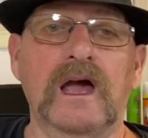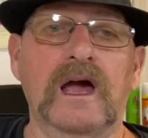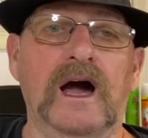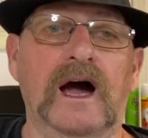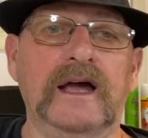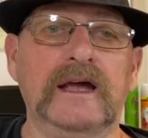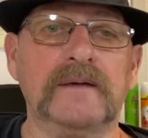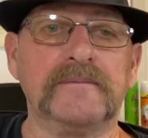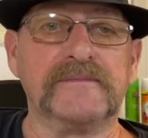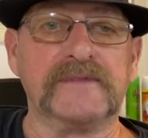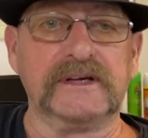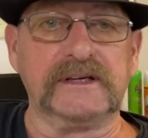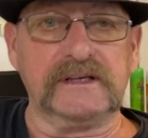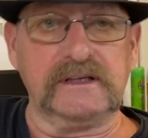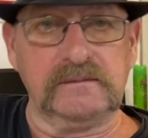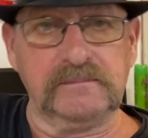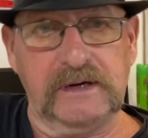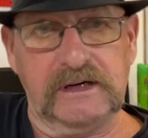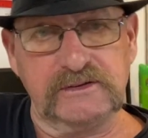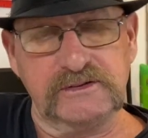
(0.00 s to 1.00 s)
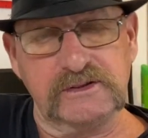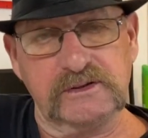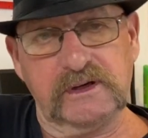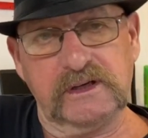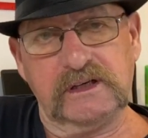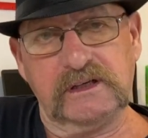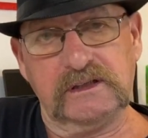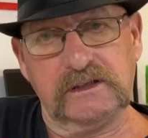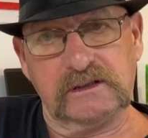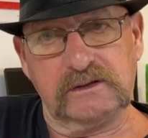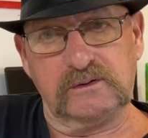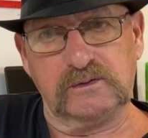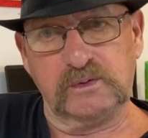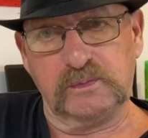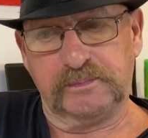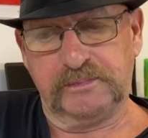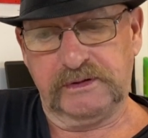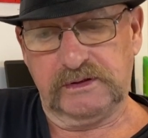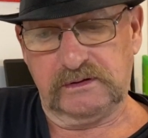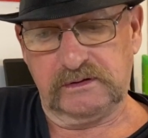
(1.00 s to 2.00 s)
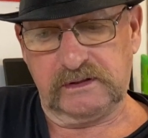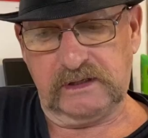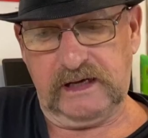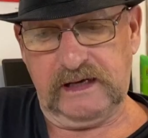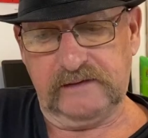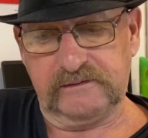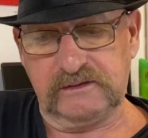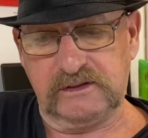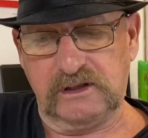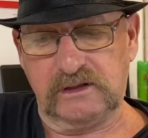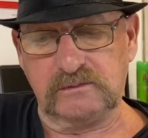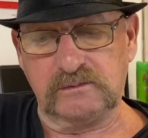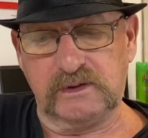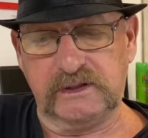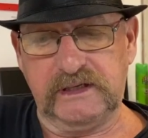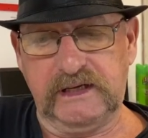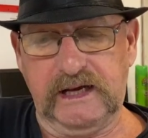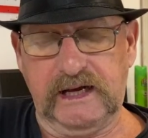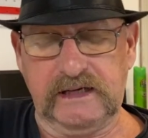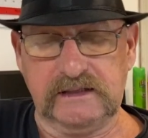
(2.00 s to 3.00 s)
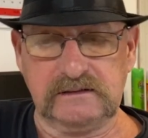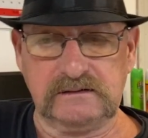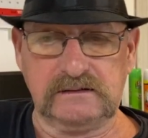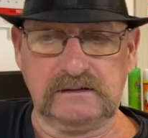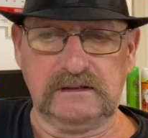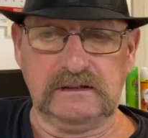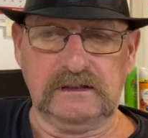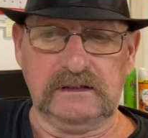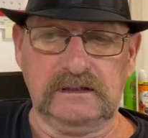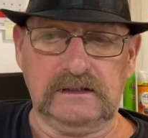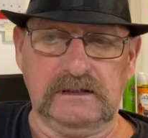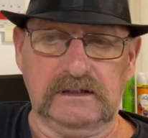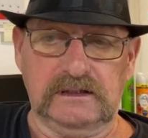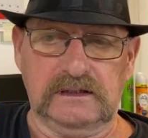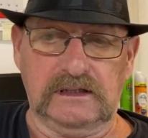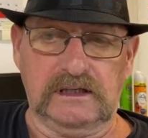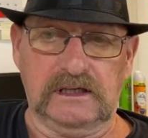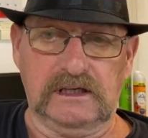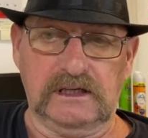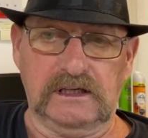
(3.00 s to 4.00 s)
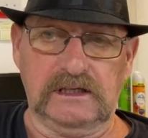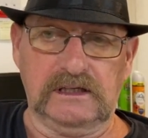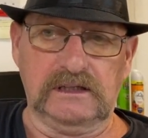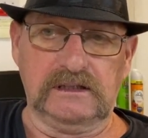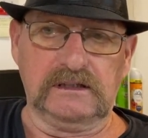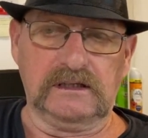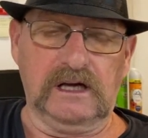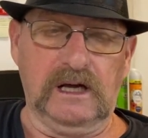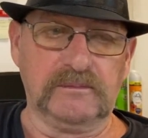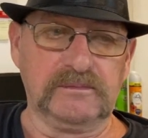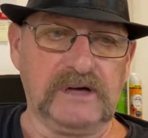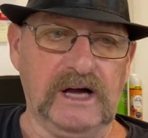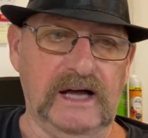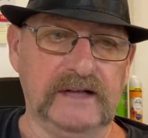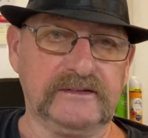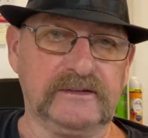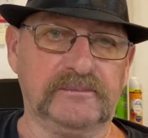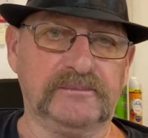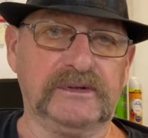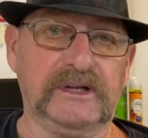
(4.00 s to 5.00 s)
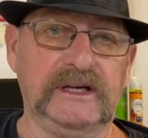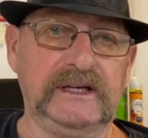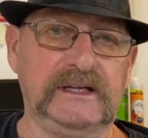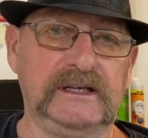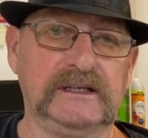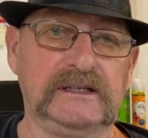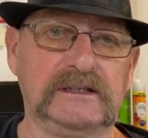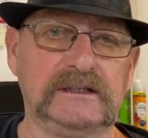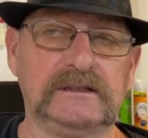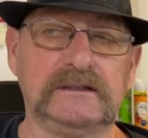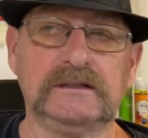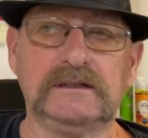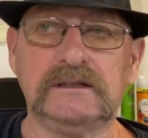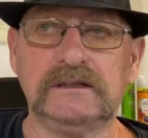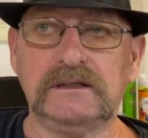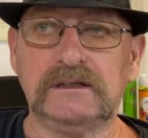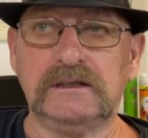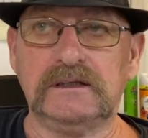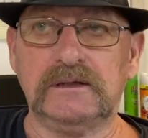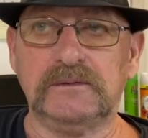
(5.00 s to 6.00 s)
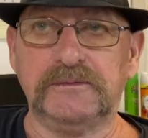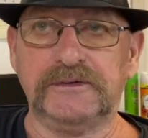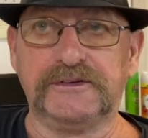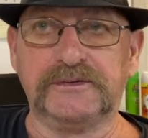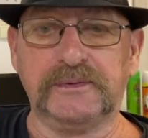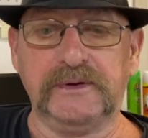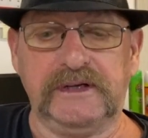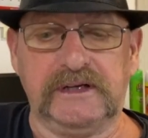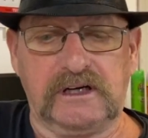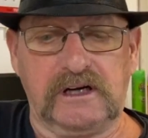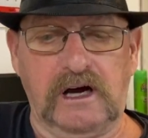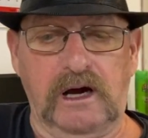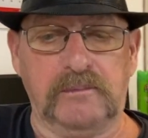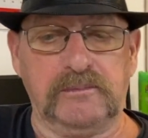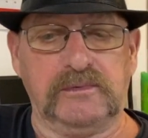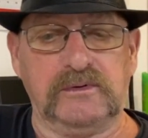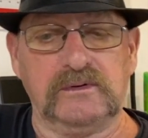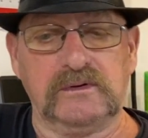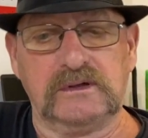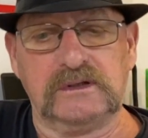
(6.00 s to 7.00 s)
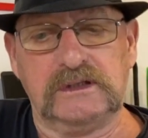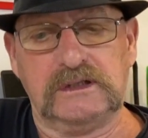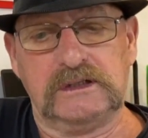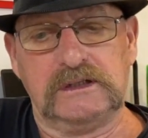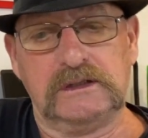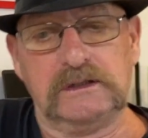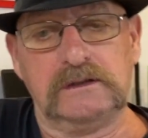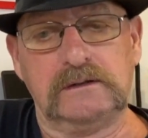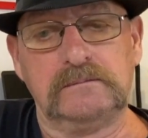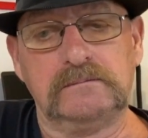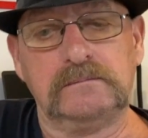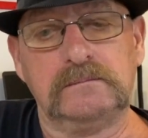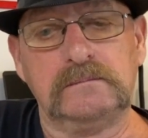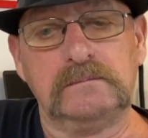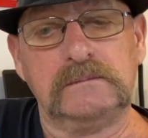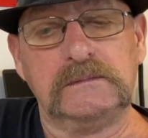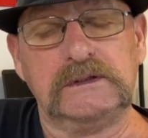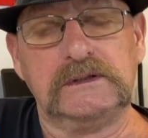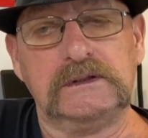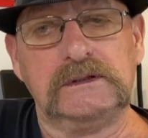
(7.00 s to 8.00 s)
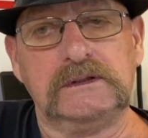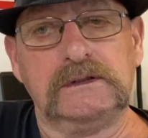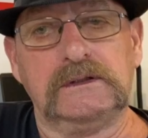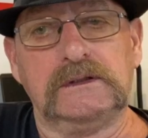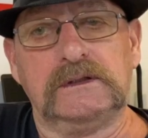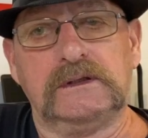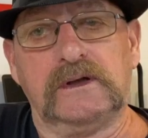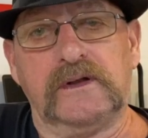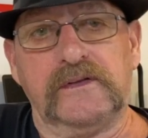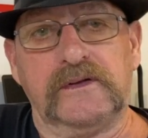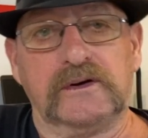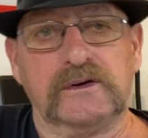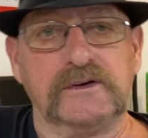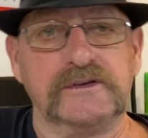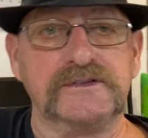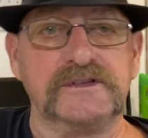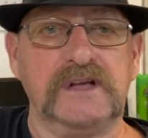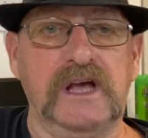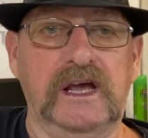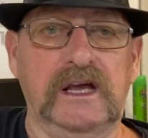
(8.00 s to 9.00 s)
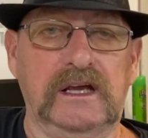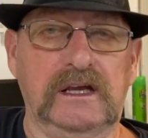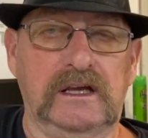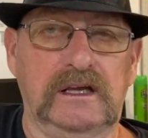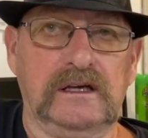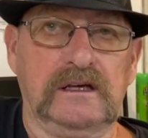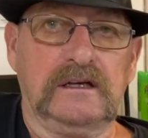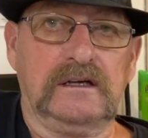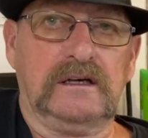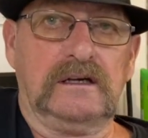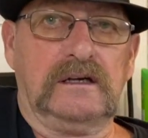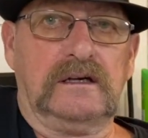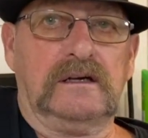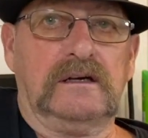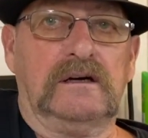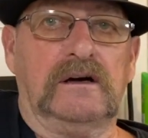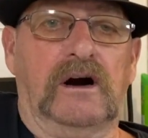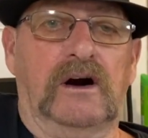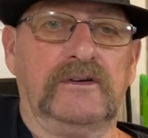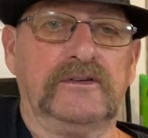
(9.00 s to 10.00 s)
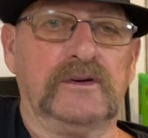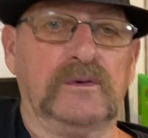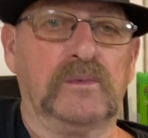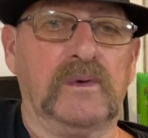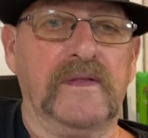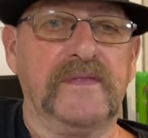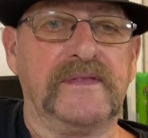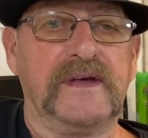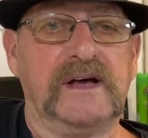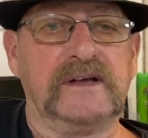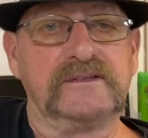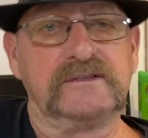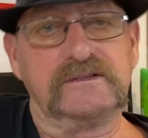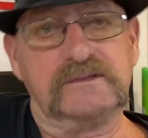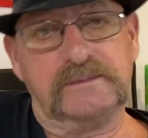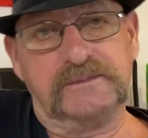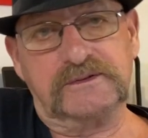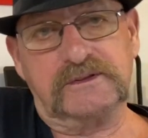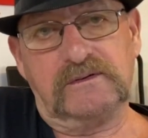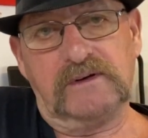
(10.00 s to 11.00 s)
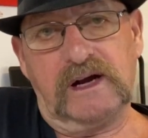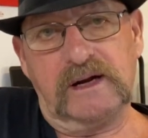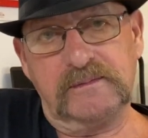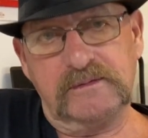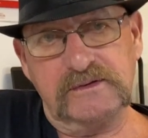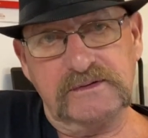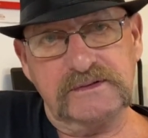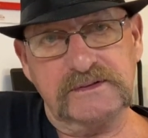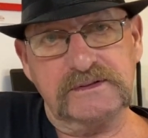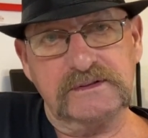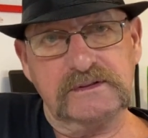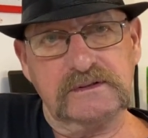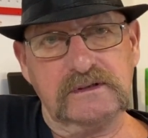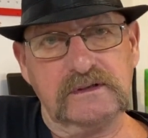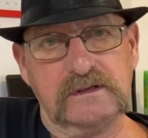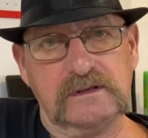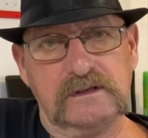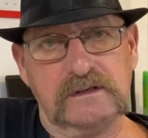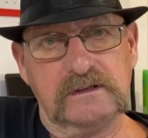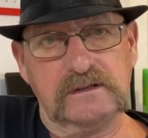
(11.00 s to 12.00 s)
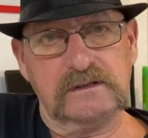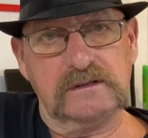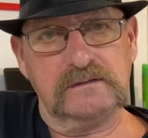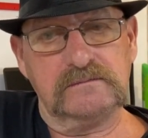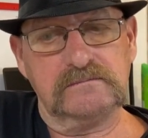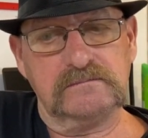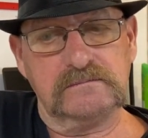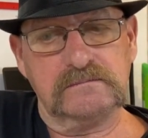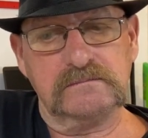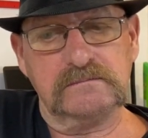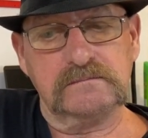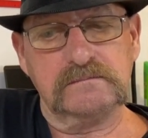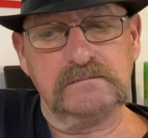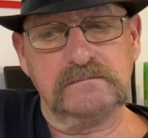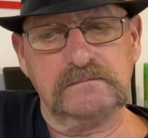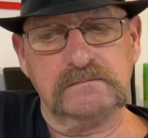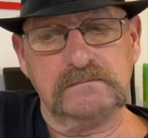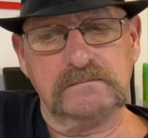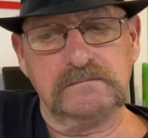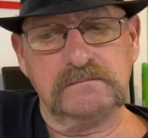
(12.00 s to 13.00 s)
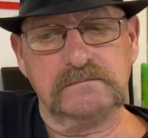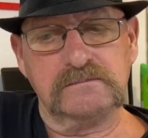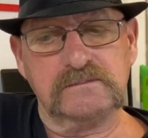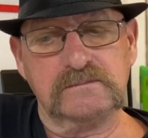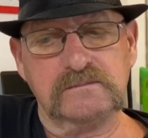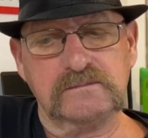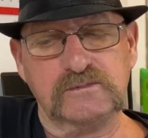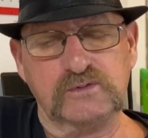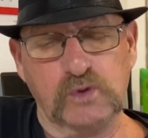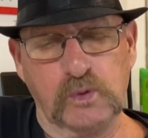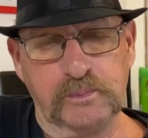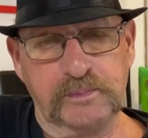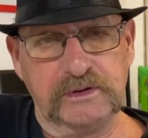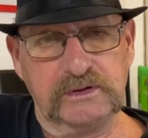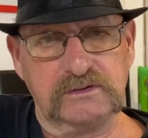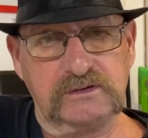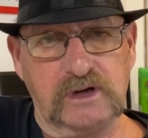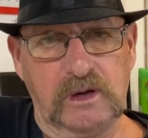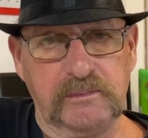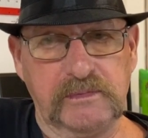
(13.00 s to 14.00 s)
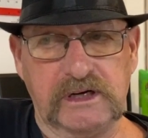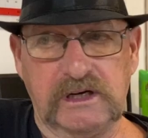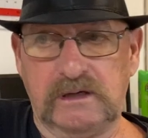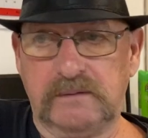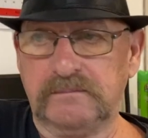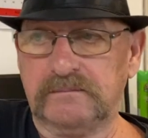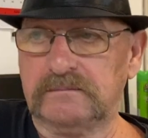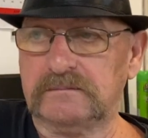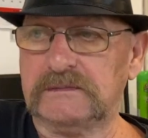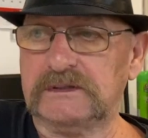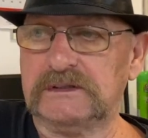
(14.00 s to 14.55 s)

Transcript: I am thinking about joining a group build. I haven't done one yet. I'm contemplating between a couple. There's a under 1,000 subscribers group build coming up.